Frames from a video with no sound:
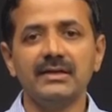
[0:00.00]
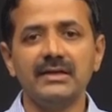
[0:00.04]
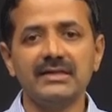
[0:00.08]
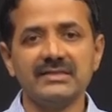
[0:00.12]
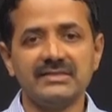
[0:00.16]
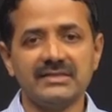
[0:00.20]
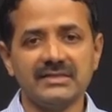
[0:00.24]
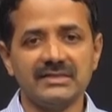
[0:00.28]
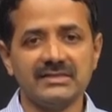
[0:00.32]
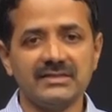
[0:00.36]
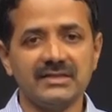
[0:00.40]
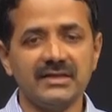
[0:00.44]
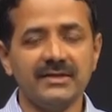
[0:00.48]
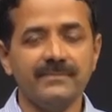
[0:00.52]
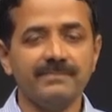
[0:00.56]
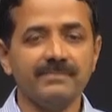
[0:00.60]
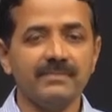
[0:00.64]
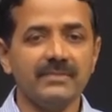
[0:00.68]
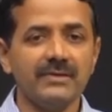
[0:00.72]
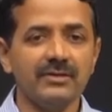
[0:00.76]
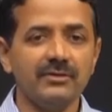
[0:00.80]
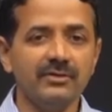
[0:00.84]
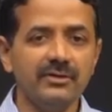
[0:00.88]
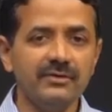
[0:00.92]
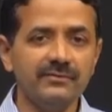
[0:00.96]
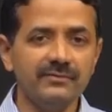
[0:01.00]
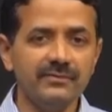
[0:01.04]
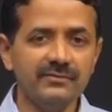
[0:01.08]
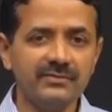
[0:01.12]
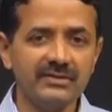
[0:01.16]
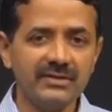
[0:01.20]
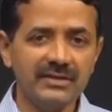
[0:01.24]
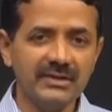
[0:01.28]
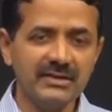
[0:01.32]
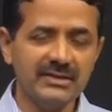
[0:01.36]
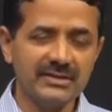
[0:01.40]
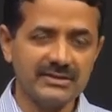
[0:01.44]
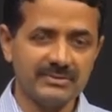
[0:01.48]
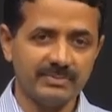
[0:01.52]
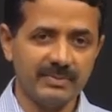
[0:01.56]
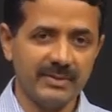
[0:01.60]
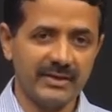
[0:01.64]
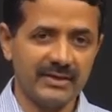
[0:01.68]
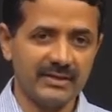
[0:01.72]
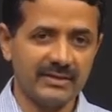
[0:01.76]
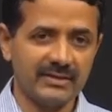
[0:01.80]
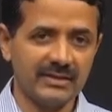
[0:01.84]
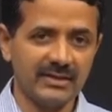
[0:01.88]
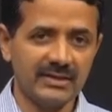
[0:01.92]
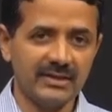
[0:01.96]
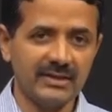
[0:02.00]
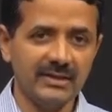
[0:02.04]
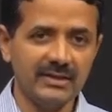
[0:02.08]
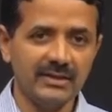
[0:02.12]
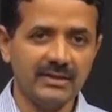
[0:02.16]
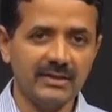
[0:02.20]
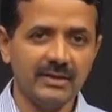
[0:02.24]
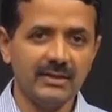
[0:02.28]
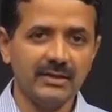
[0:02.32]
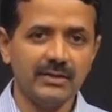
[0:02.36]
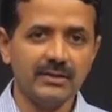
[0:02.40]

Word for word: disease. So, if you see this pedigree,